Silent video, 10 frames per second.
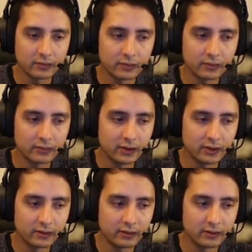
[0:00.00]

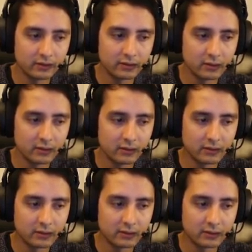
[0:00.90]
done the
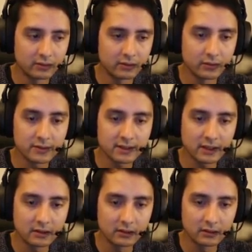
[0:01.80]
run
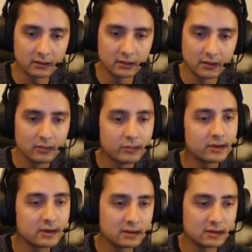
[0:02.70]
cycle, put
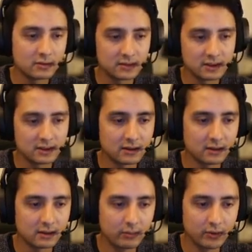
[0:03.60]
it in your scene,
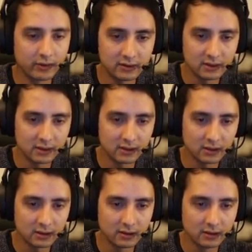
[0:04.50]
import it here,
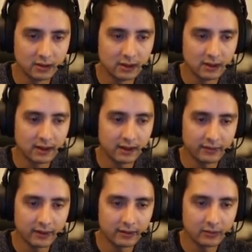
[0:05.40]
and
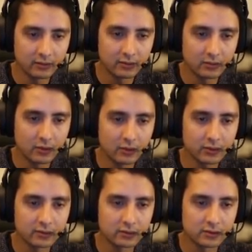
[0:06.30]
then work on a
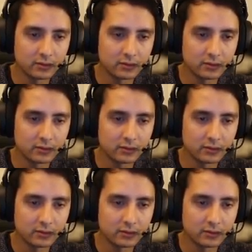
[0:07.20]
jump.